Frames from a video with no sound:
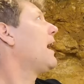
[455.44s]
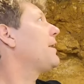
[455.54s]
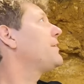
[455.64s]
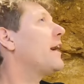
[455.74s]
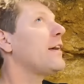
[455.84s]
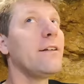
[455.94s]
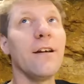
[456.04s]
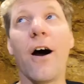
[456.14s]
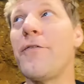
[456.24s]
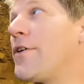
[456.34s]
And
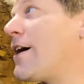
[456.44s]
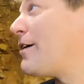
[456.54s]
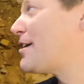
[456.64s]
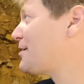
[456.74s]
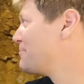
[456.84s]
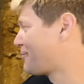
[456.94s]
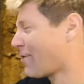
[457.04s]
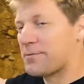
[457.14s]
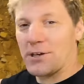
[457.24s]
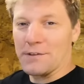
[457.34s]
then over here at some
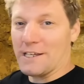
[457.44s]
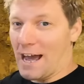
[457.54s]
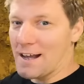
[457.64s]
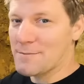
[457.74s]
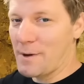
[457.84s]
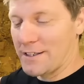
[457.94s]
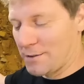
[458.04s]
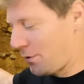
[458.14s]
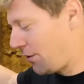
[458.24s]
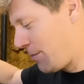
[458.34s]
point, we've got the gas
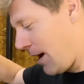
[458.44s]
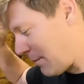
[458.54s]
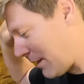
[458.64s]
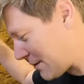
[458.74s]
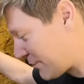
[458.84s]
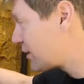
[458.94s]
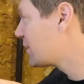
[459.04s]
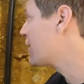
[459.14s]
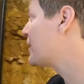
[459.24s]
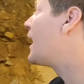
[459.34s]
main to worry about, but that's for
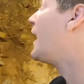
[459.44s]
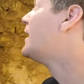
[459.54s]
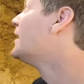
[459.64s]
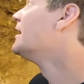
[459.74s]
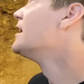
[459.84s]
another day.